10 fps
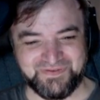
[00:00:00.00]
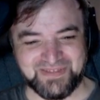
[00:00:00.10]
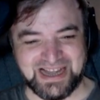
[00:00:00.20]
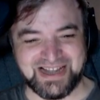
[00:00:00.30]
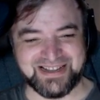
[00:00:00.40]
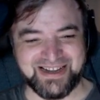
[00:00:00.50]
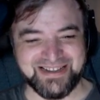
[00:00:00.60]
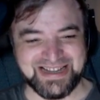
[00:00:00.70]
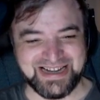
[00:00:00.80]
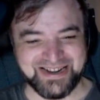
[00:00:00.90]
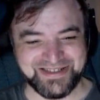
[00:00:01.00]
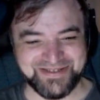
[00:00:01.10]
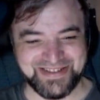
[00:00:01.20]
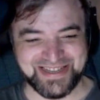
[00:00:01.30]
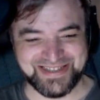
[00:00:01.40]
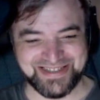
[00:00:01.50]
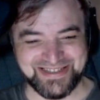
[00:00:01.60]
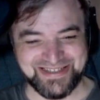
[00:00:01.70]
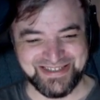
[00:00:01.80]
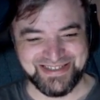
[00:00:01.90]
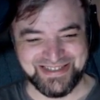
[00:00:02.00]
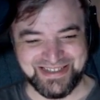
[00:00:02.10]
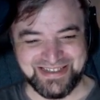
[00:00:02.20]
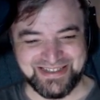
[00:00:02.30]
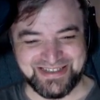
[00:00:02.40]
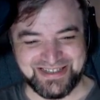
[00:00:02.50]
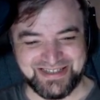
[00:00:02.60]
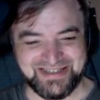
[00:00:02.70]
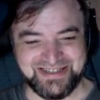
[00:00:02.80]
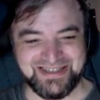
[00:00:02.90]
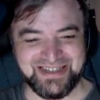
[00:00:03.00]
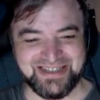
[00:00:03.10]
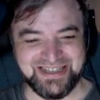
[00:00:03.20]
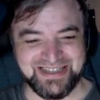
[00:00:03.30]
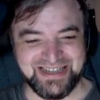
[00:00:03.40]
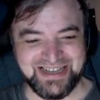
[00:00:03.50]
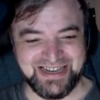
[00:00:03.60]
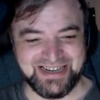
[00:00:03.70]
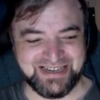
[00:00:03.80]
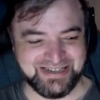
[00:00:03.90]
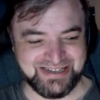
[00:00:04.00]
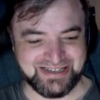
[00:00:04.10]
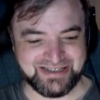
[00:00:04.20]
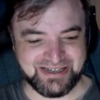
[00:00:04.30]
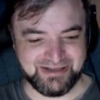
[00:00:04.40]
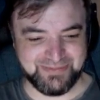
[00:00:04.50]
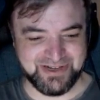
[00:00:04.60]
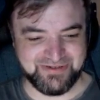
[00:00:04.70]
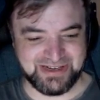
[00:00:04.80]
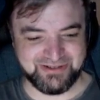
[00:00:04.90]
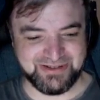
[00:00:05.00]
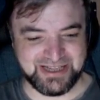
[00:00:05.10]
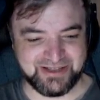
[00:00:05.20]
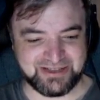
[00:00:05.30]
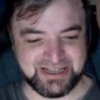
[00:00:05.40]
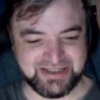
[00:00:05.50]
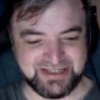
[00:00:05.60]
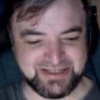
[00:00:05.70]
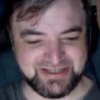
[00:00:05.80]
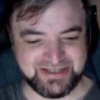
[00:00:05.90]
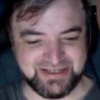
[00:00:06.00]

I can't get out of it. Stuck in there. I can't maneuver out of the way. Okay, let's...